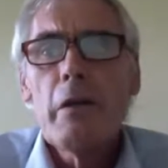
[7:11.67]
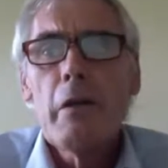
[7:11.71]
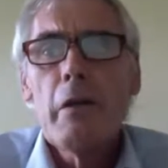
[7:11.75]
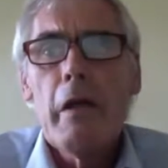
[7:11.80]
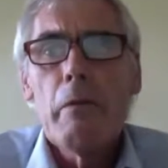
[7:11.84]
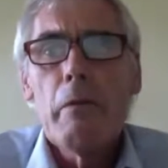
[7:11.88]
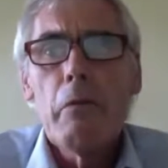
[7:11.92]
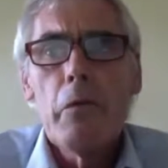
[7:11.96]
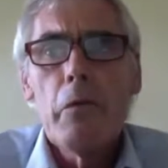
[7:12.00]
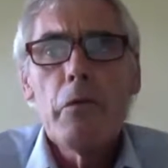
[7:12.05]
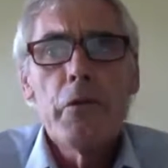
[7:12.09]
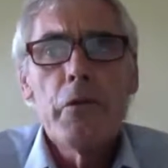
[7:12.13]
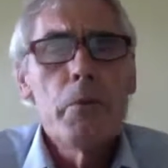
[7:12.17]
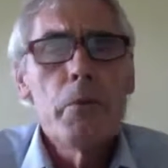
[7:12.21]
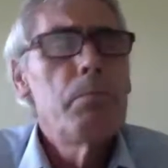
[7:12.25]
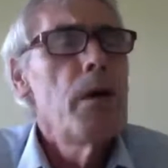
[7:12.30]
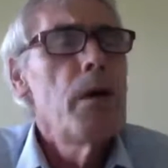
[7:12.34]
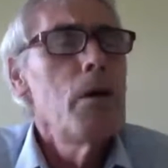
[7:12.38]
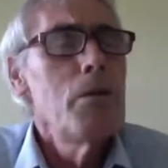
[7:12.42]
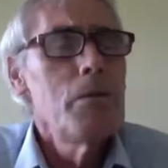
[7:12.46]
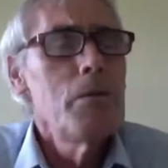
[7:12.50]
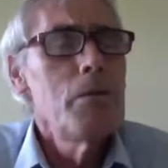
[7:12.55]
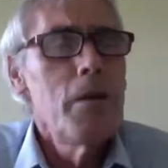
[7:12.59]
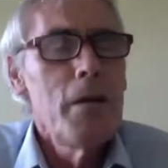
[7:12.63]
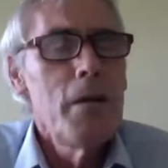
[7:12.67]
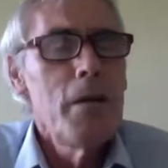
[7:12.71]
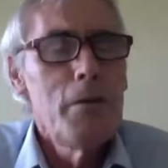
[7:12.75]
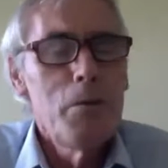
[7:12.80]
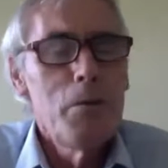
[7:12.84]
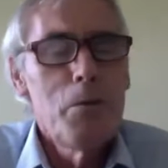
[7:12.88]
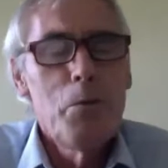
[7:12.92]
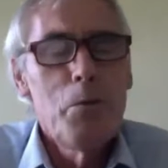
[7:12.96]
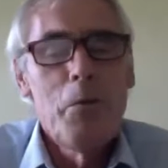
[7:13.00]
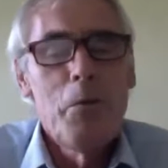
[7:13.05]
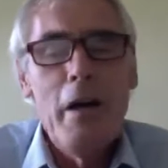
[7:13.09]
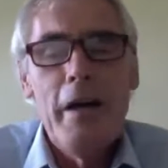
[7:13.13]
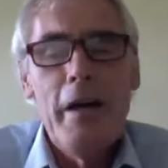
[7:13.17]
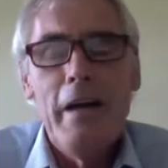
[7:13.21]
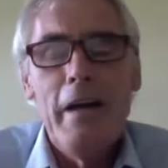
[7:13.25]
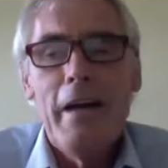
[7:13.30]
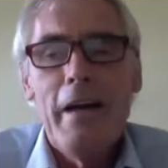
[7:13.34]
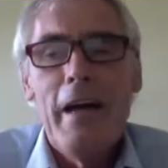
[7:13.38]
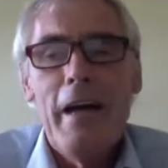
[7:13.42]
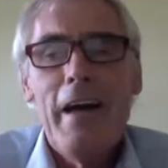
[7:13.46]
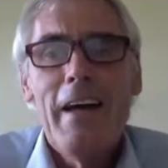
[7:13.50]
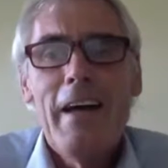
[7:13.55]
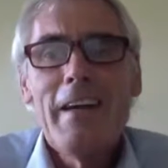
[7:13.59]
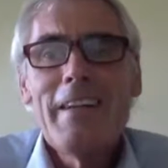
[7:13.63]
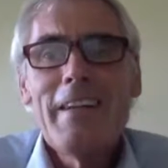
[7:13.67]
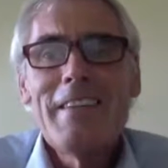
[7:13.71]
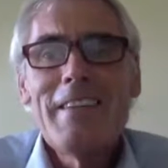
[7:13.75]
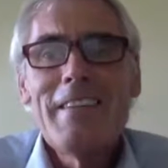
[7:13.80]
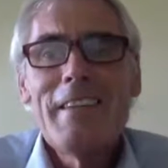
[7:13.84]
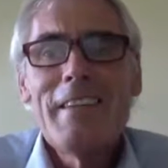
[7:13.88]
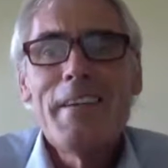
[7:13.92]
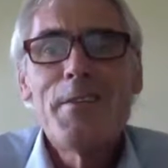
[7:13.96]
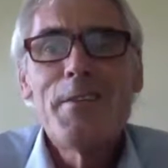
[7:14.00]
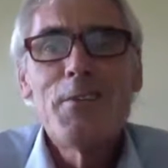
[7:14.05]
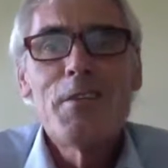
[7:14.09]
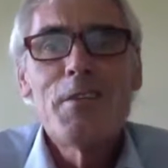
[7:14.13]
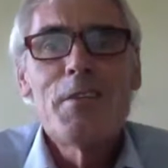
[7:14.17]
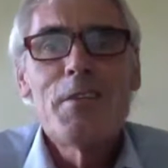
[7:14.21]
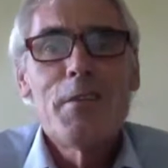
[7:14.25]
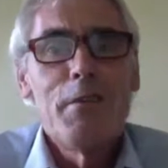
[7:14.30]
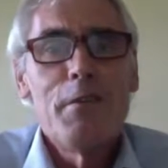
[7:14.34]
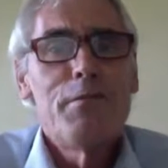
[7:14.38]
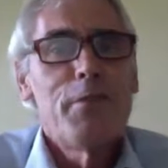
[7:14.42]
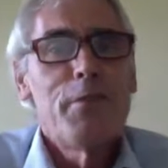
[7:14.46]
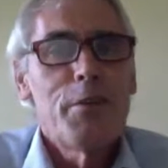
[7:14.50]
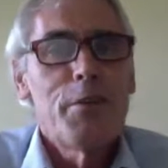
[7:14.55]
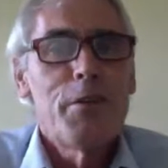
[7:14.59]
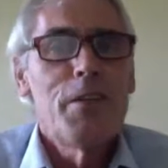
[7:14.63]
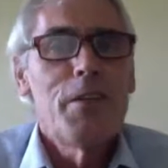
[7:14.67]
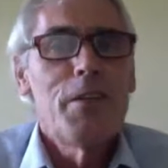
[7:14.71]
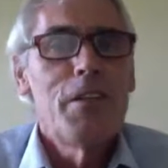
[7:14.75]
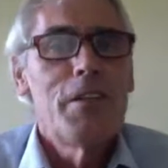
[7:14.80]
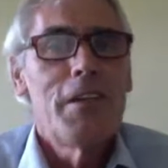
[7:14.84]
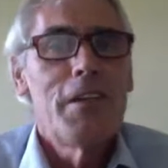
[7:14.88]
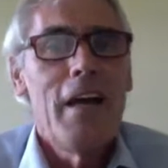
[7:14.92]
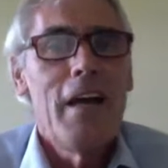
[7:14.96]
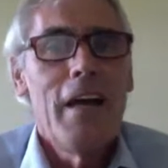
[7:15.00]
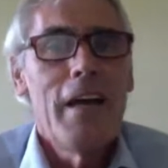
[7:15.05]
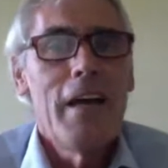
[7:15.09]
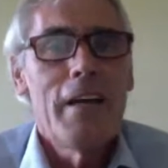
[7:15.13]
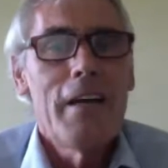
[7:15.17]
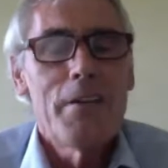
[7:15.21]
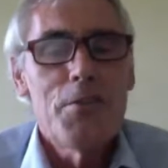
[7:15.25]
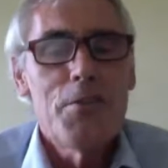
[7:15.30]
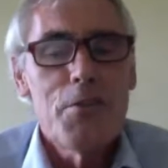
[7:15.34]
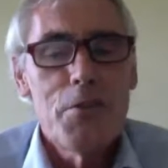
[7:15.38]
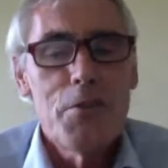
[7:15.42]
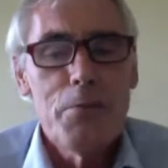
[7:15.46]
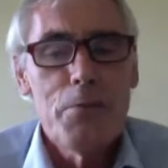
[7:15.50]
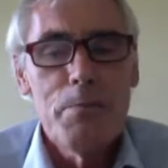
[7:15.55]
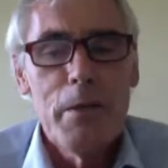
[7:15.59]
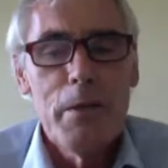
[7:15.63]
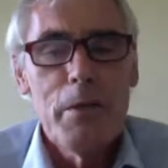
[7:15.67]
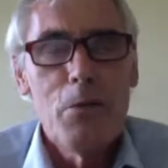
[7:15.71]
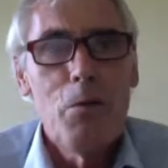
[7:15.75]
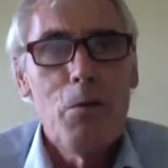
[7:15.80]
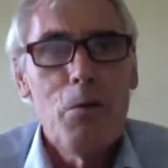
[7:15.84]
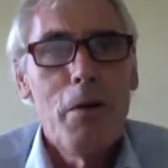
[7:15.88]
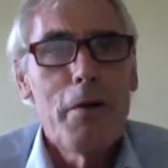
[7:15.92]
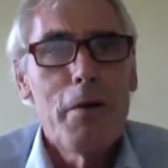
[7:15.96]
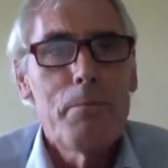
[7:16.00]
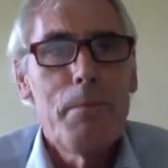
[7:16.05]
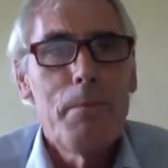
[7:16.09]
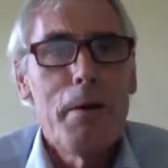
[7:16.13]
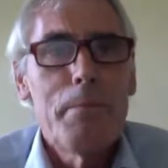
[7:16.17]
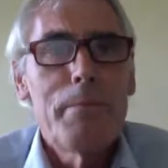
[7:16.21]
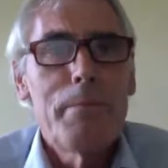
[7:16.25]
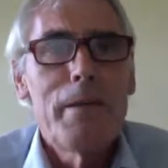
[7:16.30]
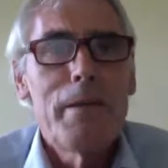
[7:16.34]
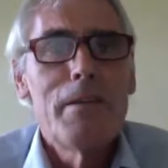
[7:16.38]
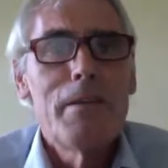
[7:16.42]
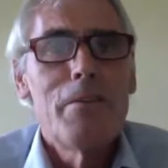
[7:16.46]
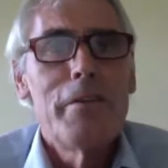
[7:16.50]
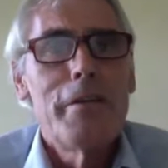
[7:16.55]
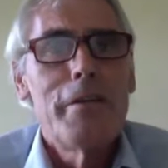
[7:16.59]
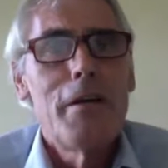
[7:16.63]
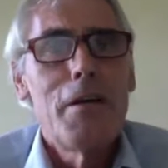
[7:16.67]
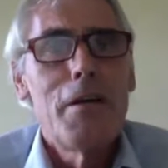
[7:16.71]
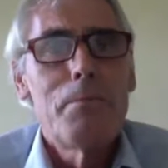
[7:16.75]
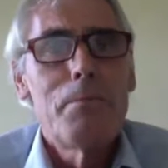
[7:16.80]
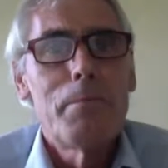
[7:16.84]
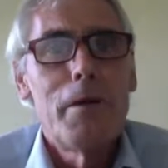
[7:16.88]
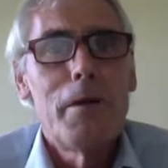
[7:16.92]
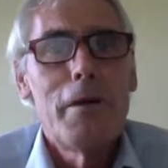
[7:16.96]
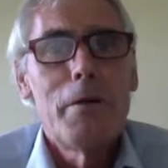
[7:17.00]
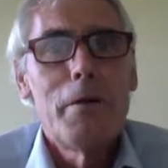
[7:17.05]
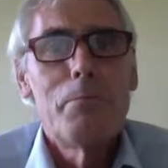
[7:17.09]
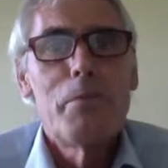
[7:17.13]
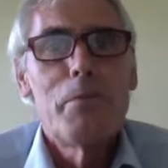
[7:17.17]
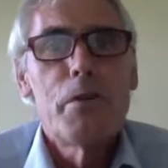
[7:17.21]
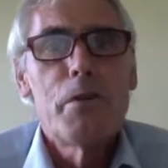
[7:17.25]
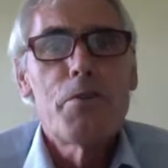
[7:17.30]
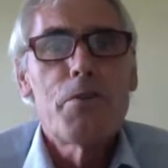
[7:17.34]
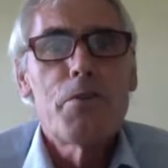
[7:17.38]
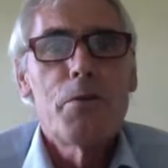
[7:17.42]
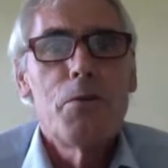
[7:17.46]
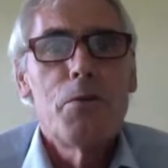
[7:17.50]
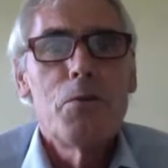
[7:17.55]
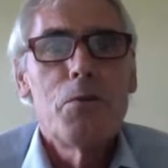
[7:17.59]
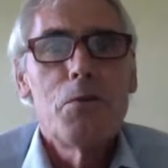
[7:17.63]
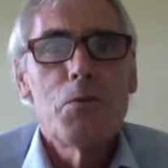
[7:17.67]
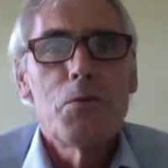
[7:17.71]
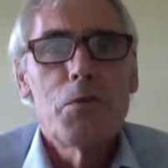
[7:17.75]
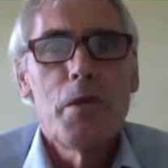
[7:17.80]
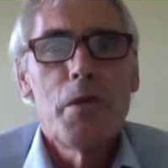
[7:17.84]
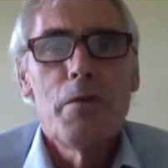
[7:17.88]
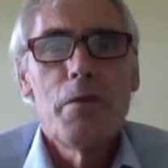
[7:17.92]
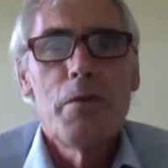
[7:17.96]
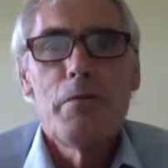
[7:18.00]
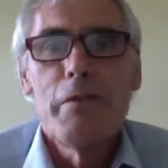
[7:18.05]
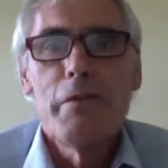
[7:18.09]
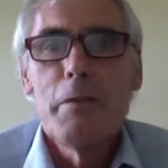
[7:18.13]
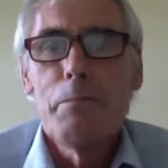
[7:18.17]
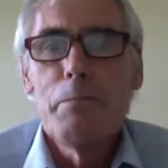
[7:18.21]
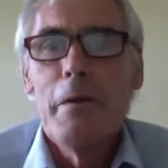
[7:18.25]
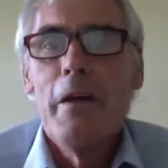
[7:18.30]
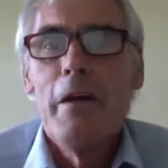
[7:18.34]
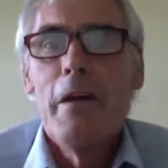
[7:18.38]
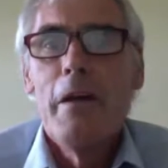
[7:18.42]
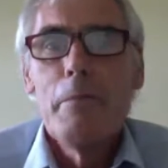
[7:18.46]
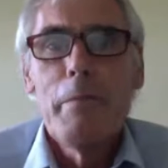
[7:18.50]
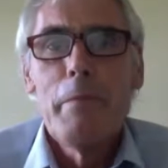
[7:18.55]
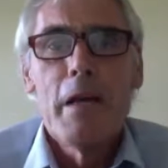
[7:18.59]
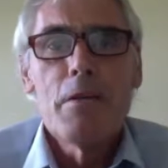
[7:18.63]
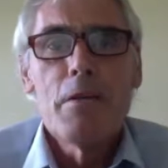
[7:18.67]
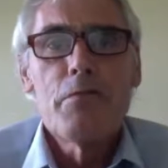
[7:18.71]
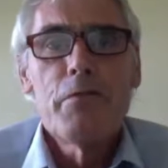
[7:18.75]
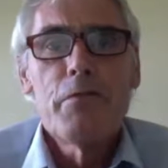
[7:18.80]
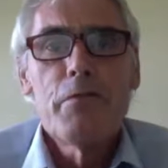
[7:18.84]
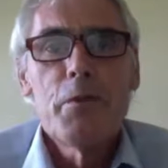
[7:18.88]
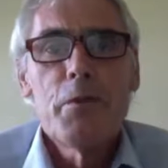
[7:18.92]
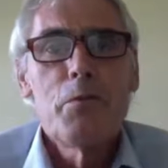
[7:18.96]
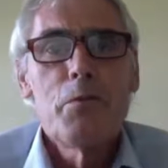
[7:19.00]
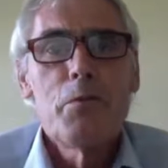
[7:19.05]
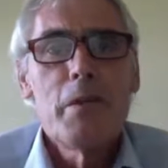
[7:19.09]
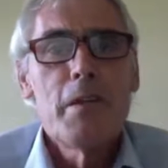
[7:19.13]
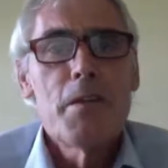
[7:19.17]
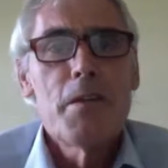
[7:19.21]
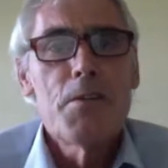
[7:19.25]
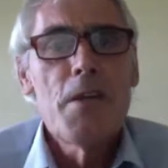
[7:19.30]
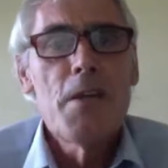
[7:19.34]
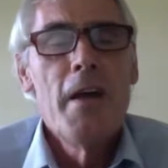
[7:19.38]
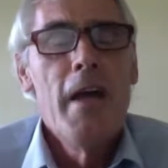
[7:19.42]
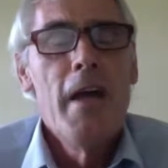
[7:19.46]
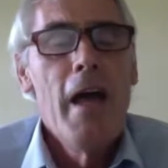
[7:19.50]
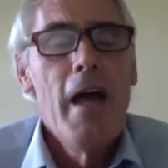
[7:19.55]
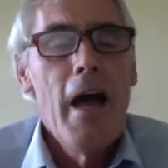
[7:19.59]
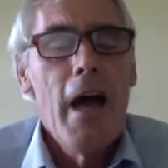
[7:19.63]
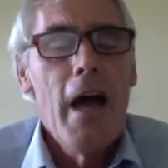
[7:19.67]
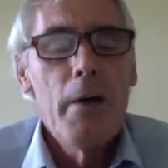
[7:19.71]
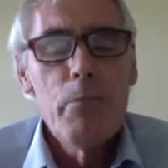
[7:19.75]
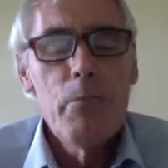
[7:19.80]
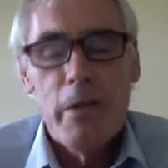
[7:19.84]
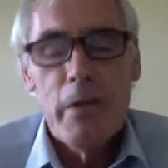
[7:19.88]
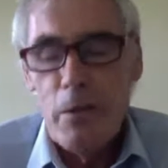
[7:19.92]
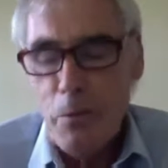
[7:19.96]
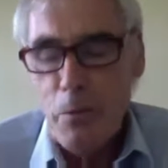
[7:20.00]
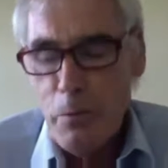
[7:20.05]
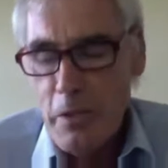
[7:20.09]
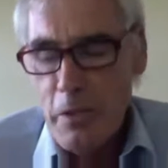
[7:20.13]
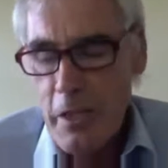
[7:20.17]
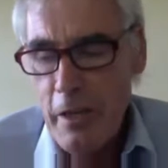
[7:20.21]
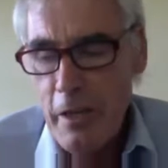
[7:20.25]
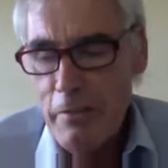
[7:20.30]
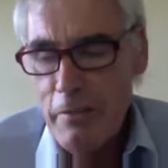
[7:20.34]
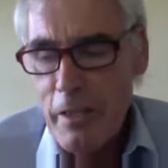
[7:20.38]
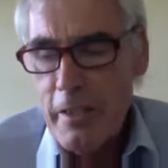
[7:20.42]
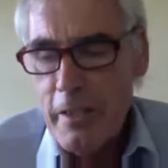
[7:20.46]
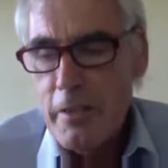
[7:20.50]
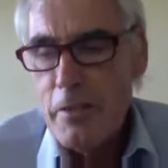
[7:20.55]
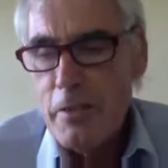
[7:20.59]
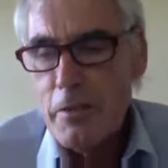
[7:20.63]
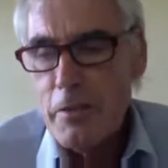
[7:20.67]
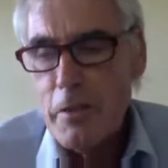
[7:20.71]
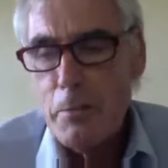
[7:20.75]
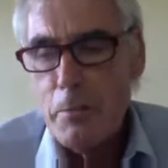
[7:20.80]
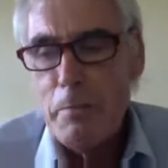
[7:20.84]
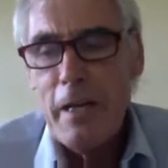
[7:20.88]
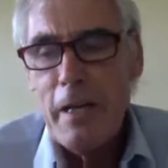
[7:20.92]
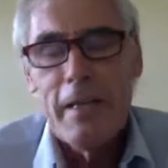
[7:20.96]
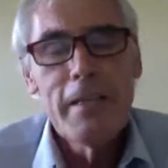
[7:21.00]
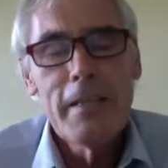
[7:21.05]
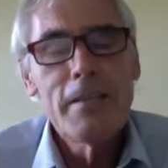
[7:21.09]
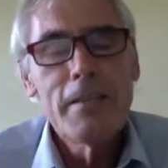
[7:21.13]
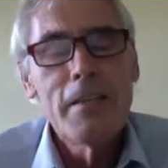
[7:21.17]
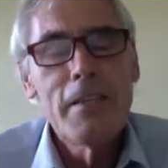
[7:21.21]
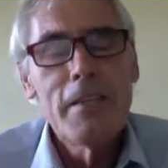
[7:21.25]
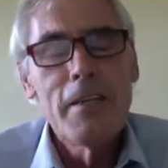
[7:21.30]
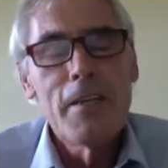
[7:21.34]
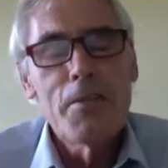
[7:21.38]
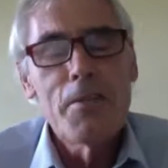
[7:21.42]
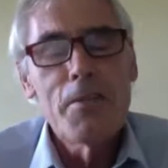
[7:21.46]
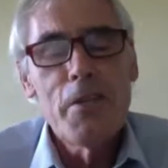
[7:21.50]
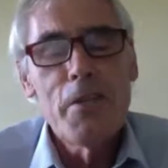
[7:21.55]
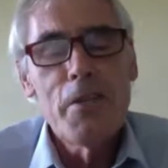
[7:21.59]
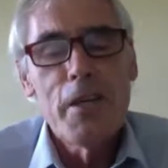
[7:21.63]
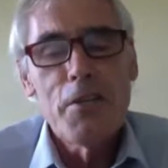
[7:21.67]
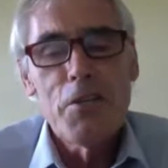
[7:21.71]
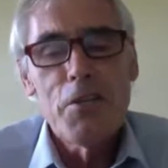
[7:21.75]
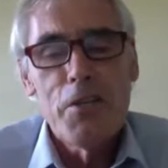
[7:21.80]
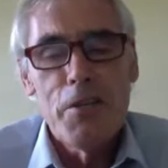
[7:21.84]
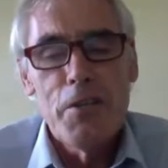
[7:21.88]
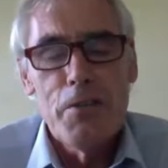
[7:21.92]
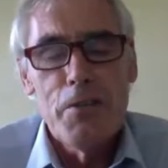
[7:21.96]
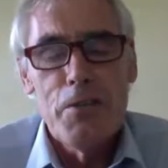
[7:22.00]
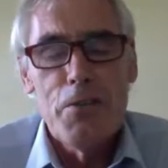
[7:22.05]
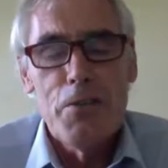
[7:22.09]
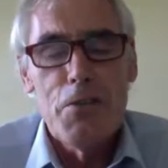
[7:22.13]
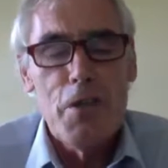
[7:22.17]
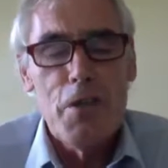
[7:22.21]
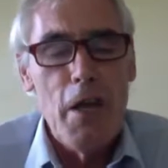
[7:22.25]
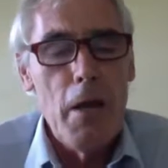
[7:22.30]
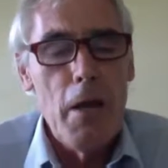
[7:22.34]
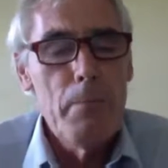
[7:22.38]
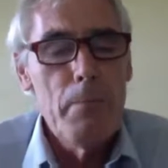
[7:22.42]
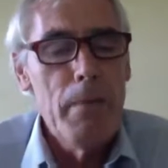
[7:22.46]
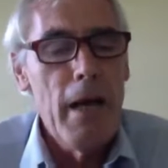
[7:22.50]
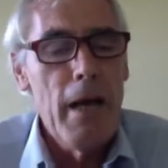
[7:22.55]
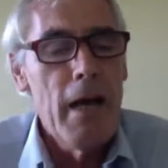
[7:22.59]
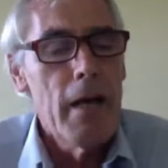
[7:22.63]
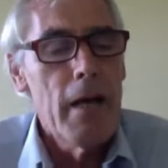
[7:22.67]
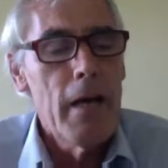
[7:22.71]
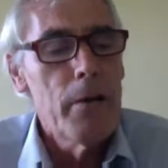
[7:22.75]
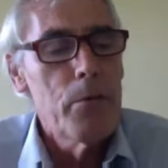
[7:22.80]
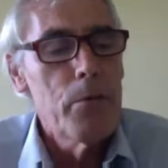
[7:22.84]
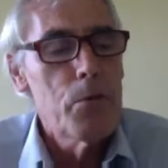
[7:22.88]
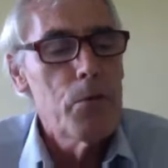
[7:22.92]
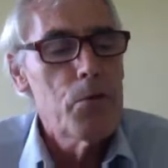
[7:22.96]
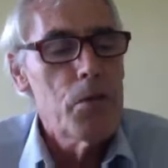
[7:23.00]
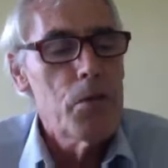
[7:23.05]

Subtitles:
De Bono and his different coloured hats has been quite popular in our primary schools over the past few years, and we always have a little debate in our sessions about